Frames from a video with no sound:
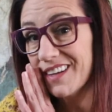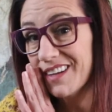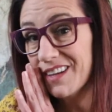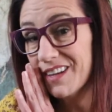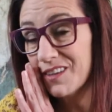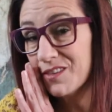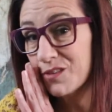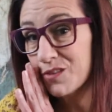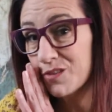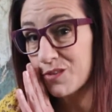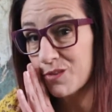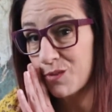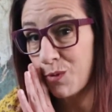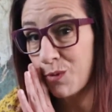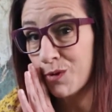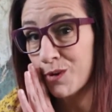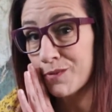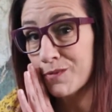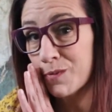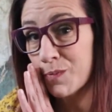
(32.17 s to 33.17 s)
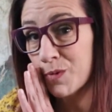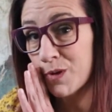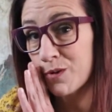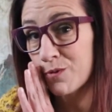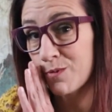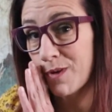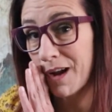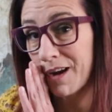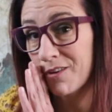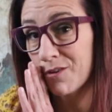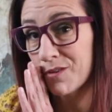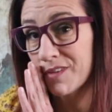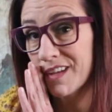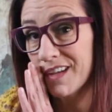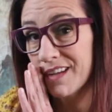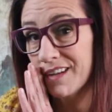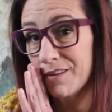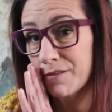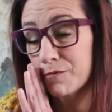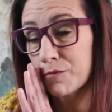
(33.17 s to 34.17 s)
It's sort of a
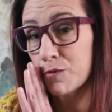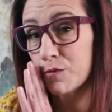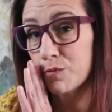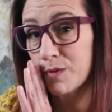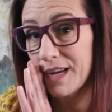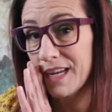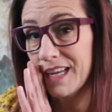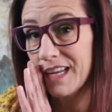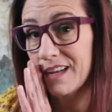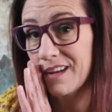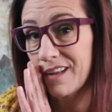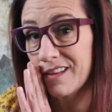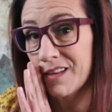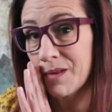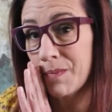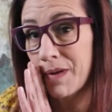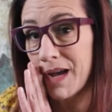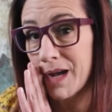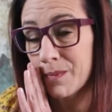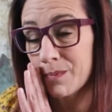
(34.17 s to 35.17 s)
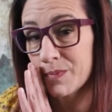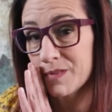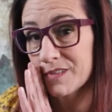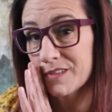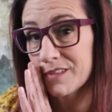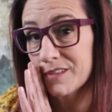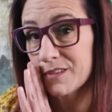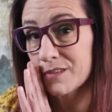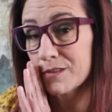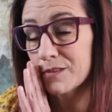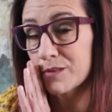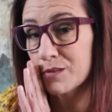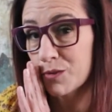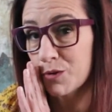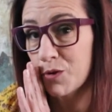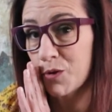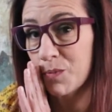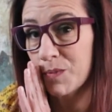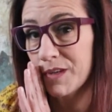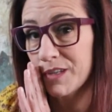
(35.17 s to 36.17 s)
prerequisite for ranking on the maps, so
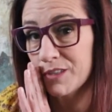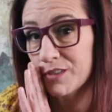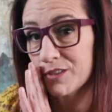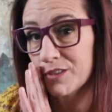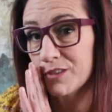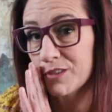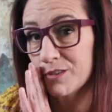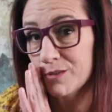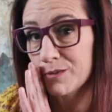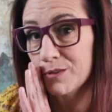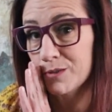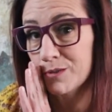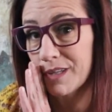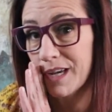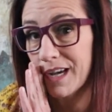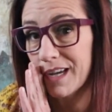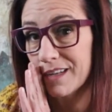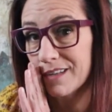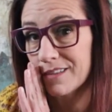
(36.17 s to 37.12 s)
go make sure you do that.